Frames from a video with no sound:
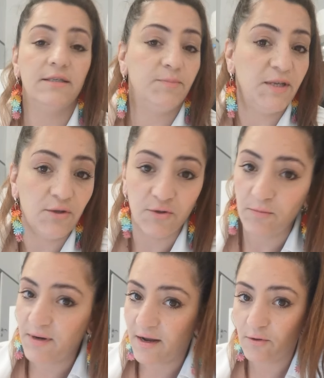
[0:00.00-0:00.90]
spinto
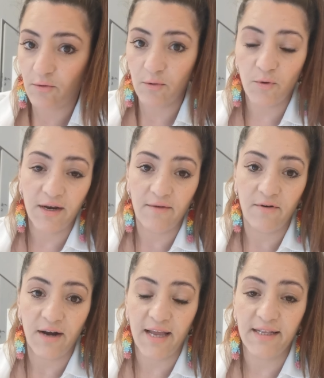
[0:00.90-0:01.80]
soprano, or
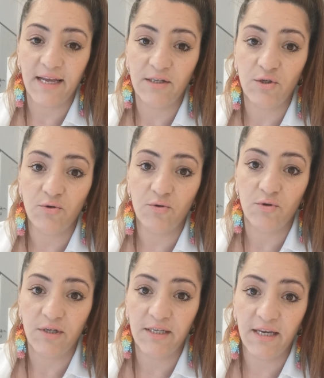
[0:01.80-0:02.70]
whatever, and then
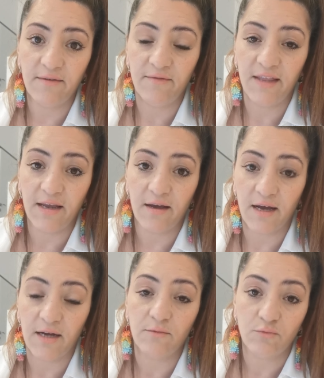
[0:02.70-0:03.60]
you give the
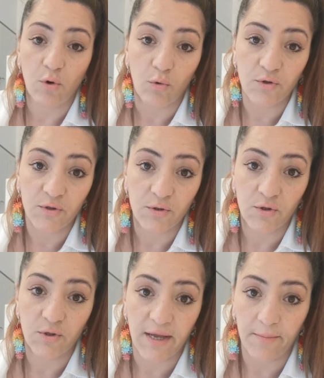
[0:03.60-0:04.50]
roles
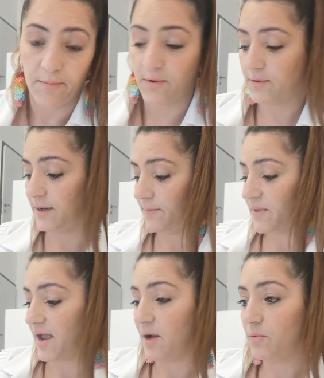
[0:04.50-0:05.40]
to them,
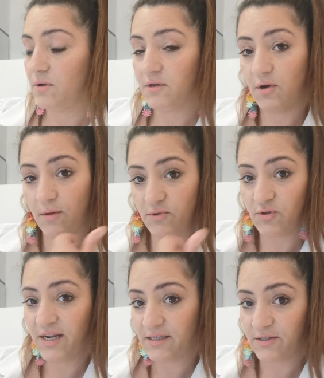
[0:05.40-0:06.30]
okay? I will come
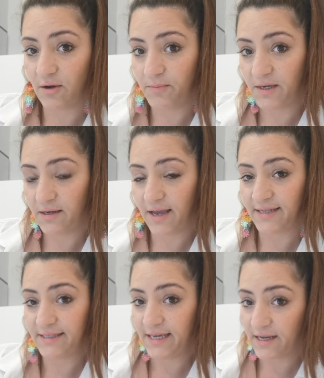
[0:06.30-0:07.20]
to that topic
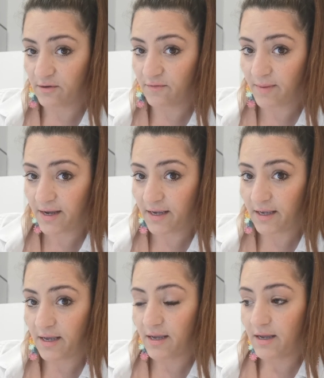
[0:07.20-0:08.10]
at the end of my
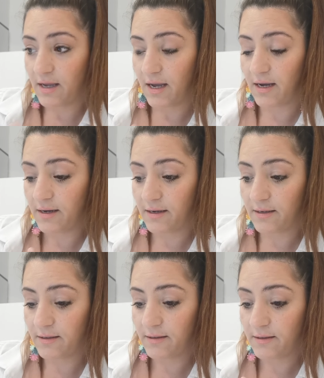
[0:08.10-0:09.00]

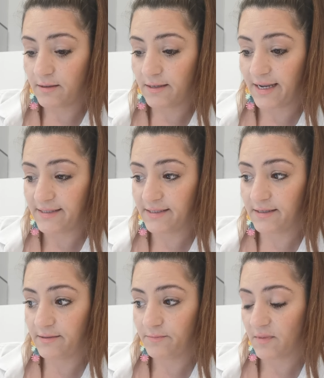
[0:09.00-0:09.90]

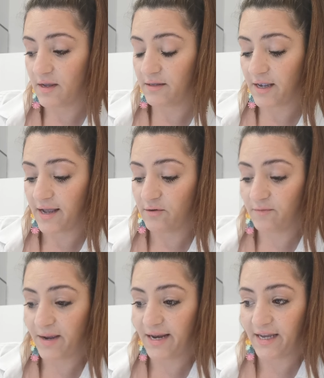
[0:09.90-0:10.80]
lesson, at the end
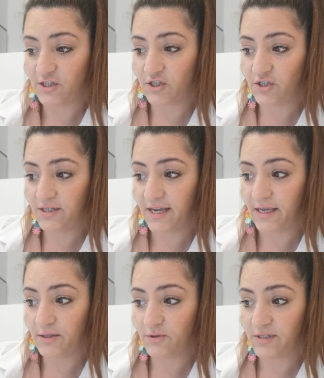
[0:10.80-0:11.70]
of my lecture
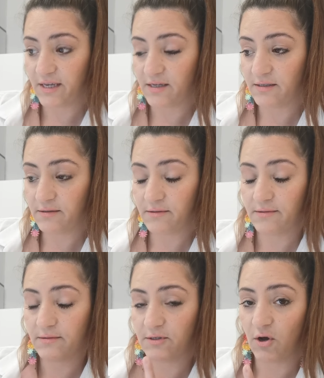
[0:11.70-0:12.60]
today, to
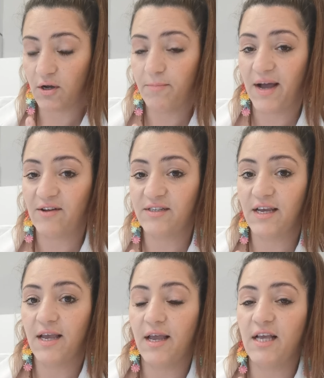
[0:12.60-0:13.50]
talk about
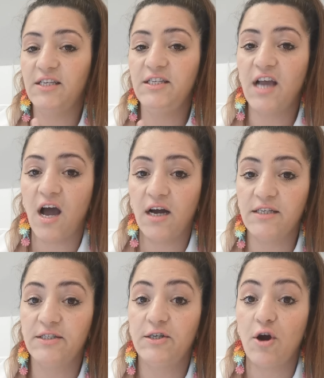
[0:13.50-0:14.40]

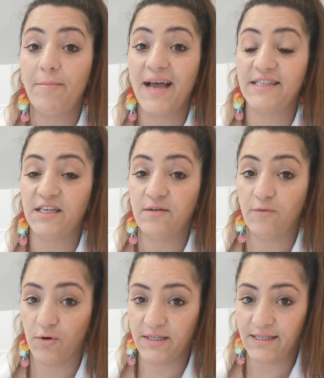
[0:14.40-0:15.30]
young dramatic
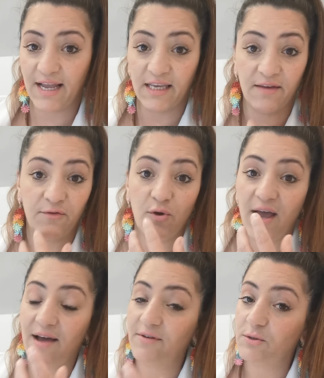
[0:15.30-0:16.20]
voice. Like if you
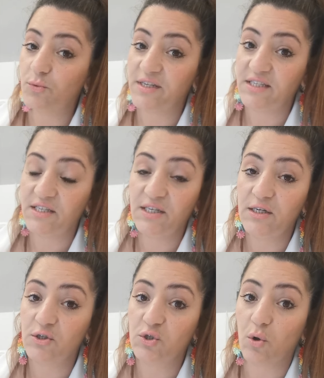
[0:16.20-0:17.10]
have a 20
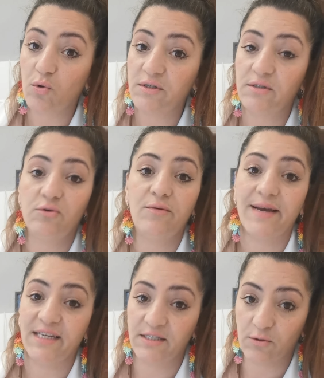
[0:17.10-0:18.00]
years old
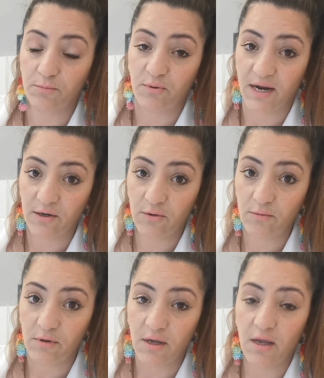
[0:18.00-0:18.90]
dramatic
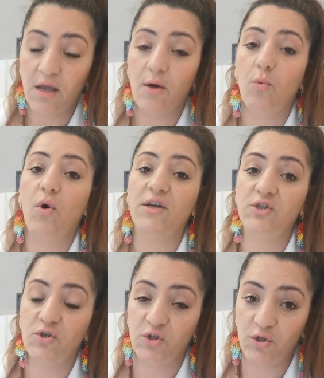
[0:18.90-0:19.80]
soprano, what
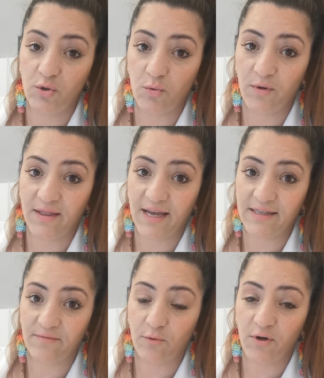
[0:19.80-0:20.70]
should you do with
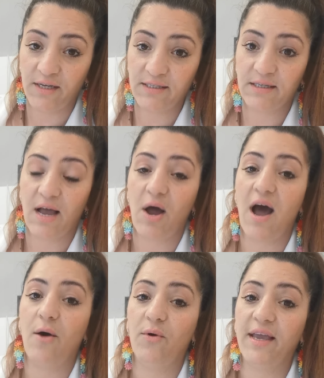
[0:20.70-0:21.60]
that voice?
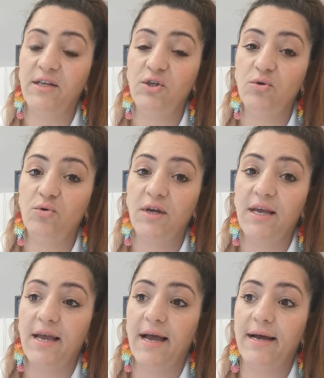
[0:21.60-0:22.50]
How can you
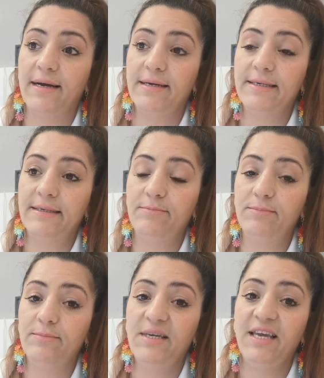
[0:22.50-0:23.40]

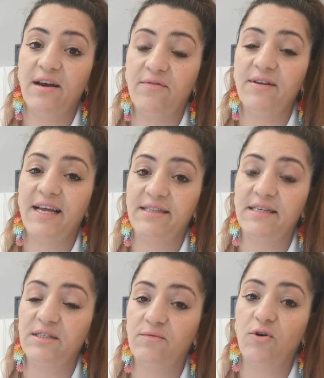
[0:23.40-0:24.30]
be careful that
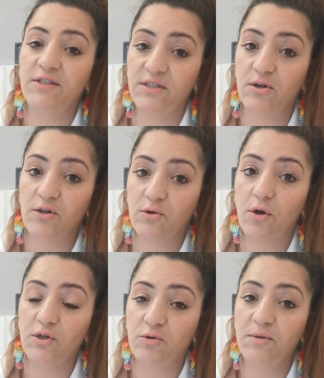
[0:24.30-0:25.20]
this voice is not
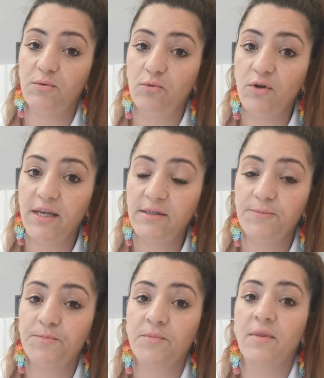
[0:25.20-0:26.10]
going to be
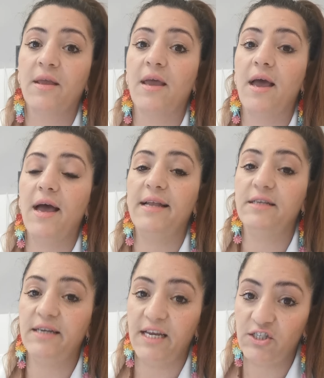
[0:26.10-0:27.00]
ruined and
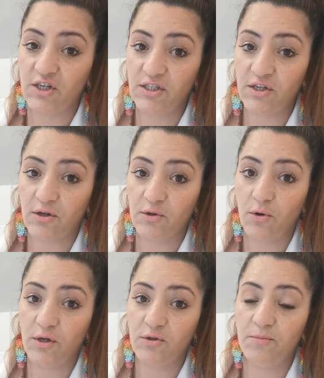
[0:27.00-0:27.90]
the nature is not
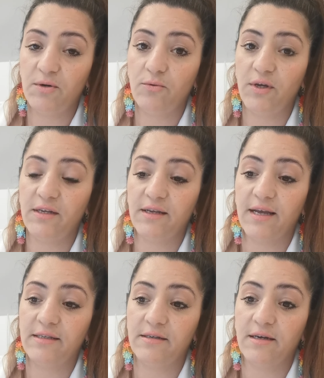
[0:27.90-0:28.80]
going to be ruined
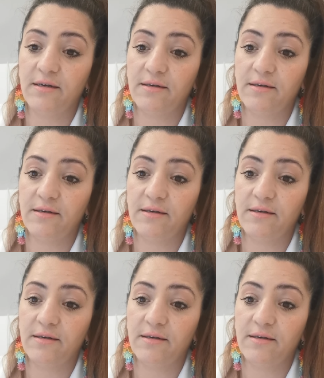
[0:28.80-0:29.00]
and